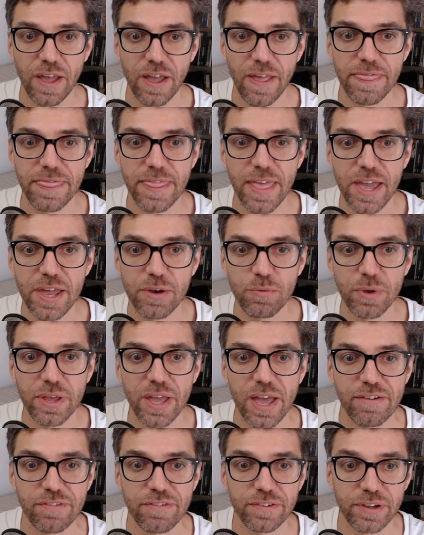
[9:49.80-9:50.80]
And then we
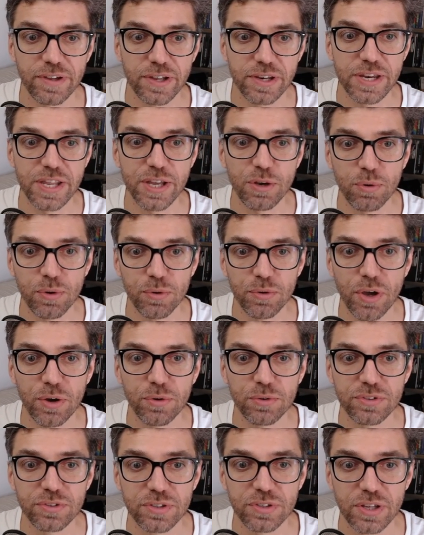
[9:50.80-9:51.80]
have an equal
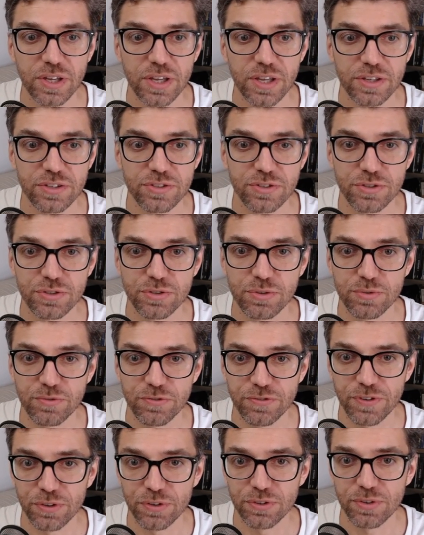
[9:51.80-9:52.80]
node just to
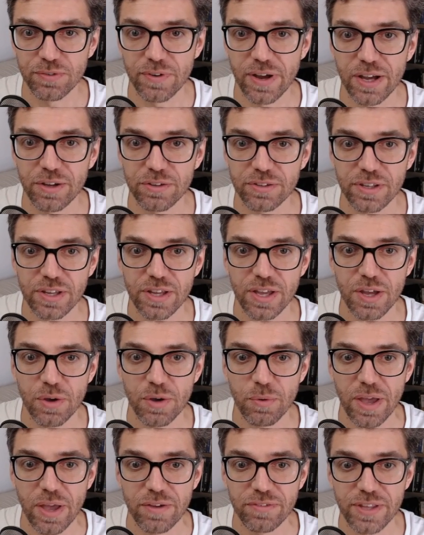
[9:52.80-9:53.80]
filter out.
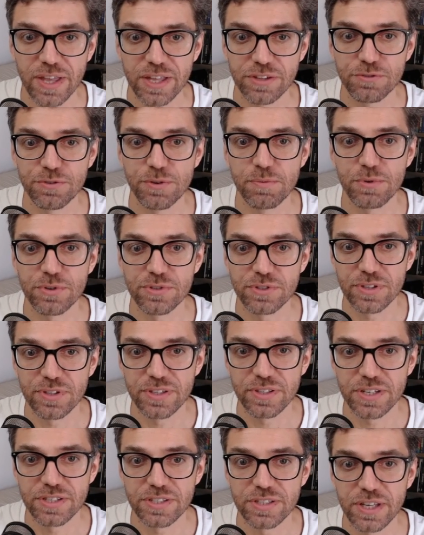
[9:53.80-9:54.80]
we have the attribute
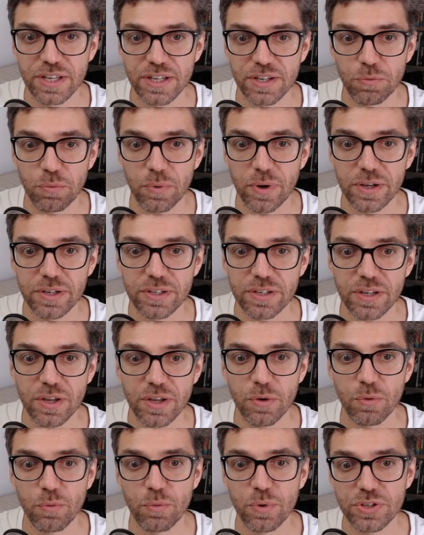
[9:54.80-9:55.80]
statistic one,
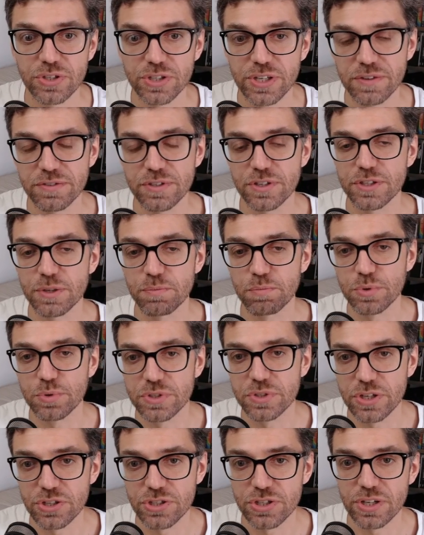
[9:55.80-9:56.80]
which gives us the
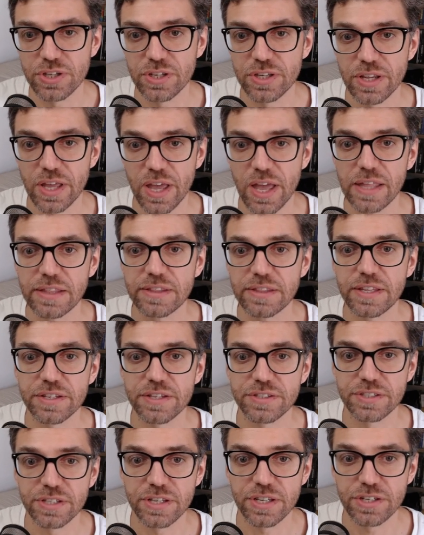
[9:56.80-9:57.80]
position. And
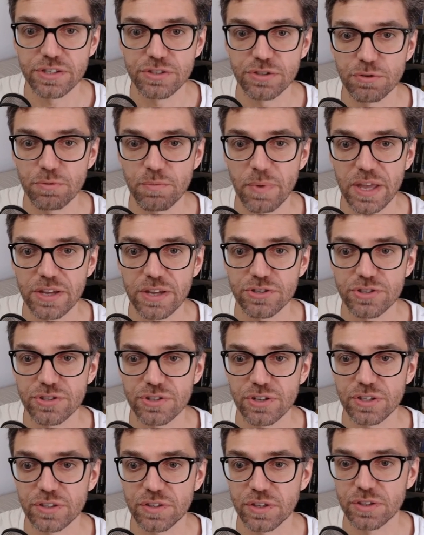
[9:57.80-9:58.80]
this is to make
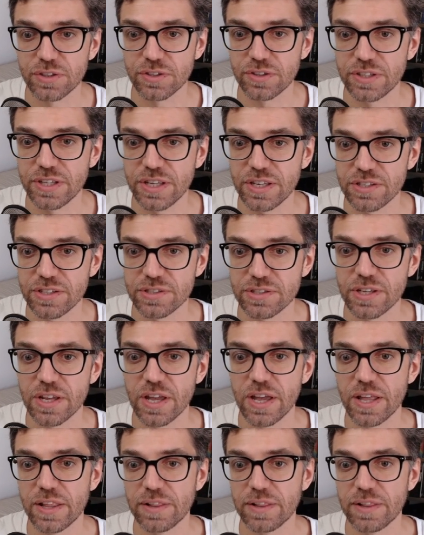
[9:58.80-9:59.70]
sure that these